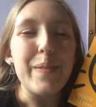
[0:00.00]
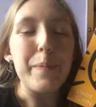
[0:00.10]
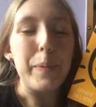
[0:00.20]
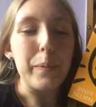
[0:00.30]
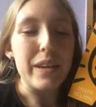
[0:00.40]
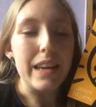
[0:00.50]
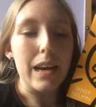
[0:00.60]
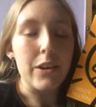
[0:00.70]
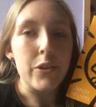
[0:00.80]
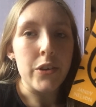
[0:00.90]
But we
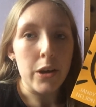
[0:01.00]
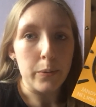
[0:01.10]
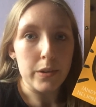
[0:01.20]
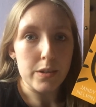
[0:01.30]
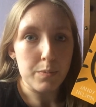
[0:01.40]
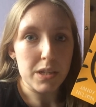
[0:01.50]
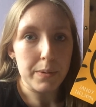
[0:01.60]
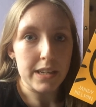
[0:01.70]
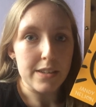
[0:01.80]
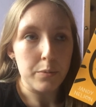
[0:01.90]
get Noah's
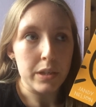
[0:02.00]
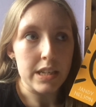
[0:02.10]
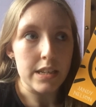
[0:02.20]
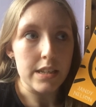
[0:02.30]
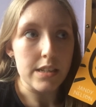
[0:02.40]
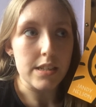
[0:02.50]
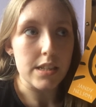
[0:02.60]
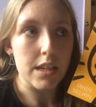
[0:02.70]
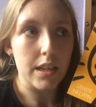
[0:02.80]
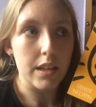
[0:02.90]
perspective when
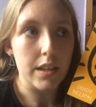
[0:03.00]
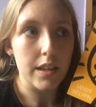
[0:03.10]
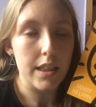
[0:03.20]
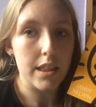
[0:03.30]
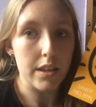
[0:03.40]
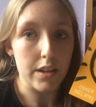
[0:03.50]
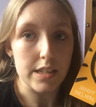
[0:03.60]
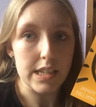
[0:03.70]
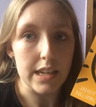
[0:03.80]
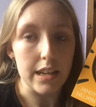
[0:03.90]
he's
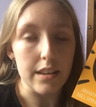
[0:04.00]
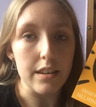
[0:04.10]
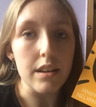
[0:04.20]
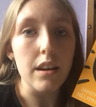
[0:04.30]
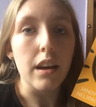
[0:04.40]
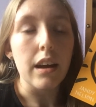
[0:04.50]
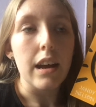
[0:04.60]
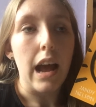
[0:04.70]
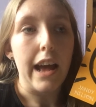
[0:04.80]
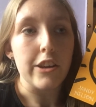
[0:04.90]
13
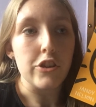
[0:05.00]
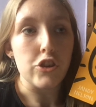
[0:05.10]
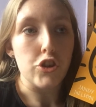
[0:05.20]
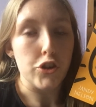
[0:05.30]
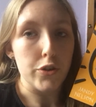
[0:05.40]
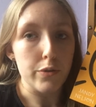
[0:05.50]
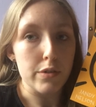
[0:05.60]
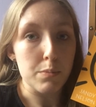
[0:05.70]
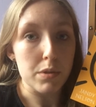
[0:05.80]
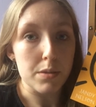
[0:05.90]
and
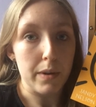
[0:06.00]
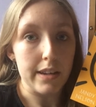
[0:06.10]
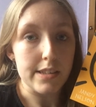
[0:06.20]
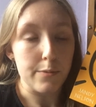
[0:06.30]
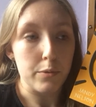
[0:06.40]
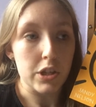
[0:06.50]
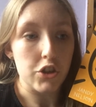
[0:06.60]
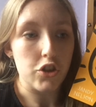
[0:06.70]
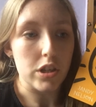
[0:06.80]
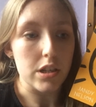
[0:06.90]
Jude's perspective when
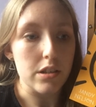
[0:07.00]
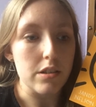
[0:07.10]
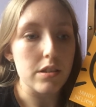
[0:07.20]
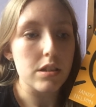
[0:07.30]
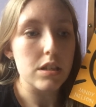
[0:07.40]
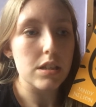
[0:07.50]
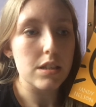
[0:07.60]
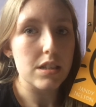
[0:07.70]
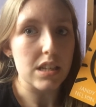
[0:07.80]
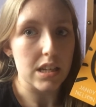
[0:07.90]
she's
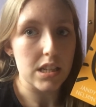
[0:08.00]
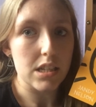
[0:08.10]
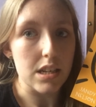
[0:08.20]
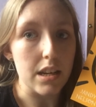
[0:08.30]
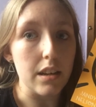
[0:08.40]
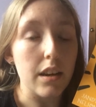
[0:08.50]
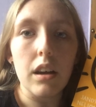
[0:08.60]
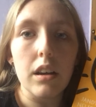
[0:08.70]
16.